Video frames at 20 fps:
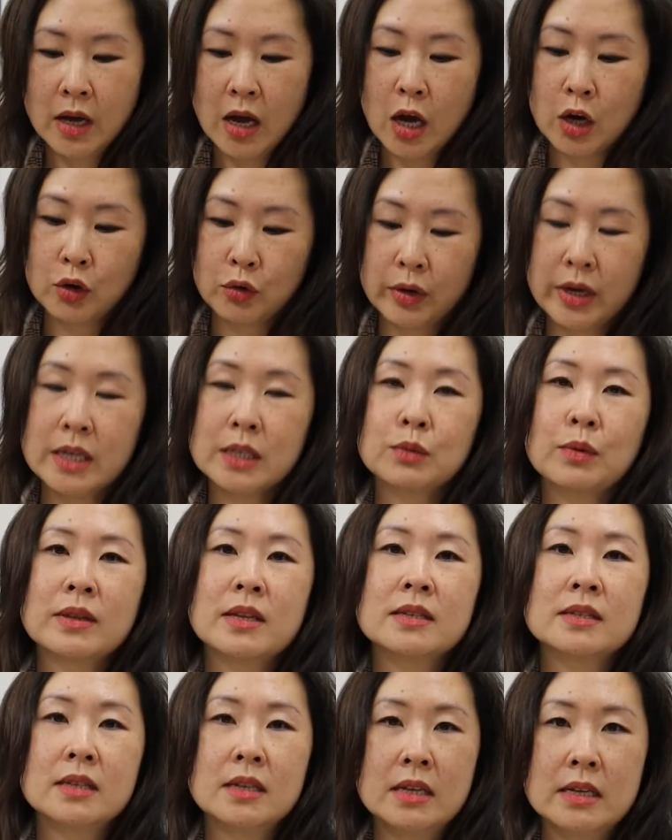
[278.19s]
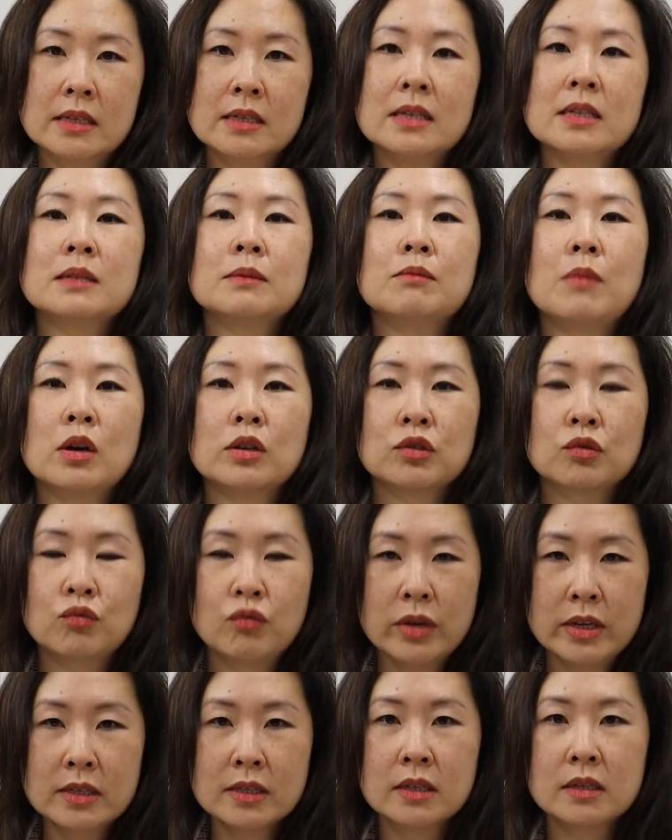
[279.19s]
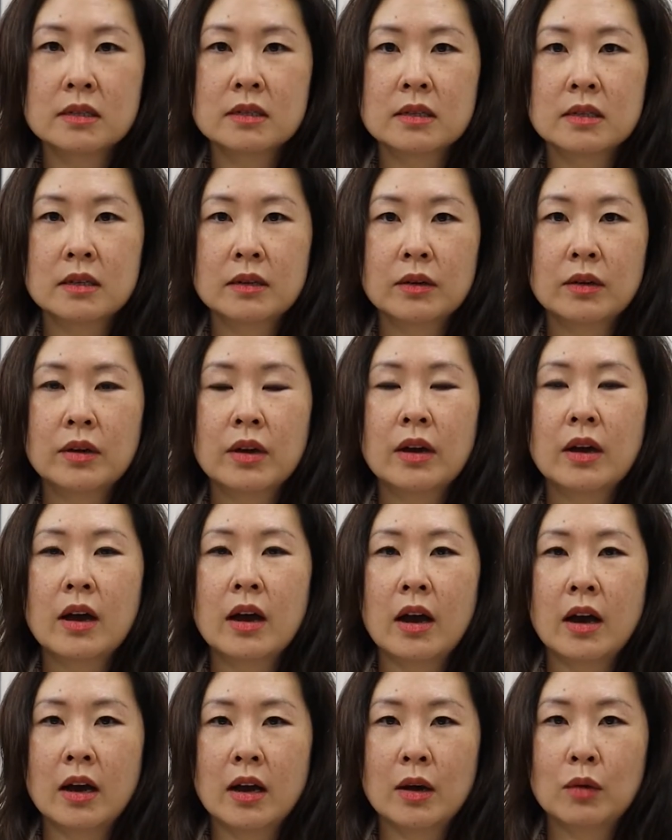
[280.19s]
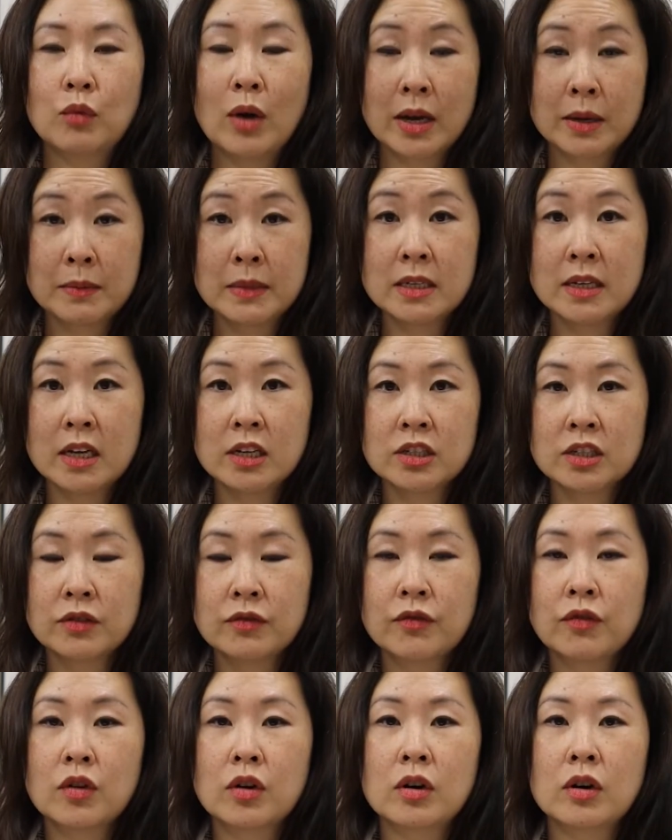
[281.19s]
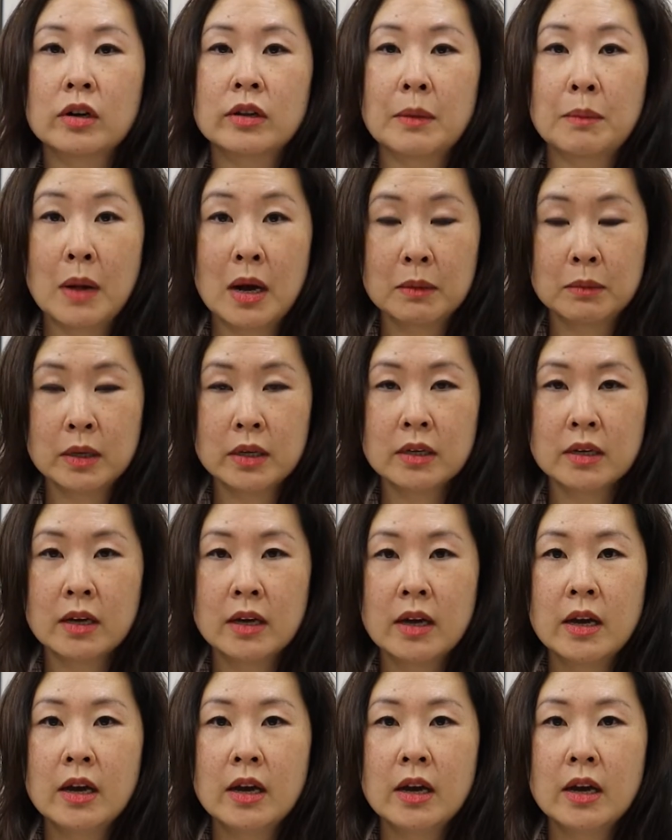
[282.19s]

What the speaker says: agrees with the CDC's most recent recommendation for the public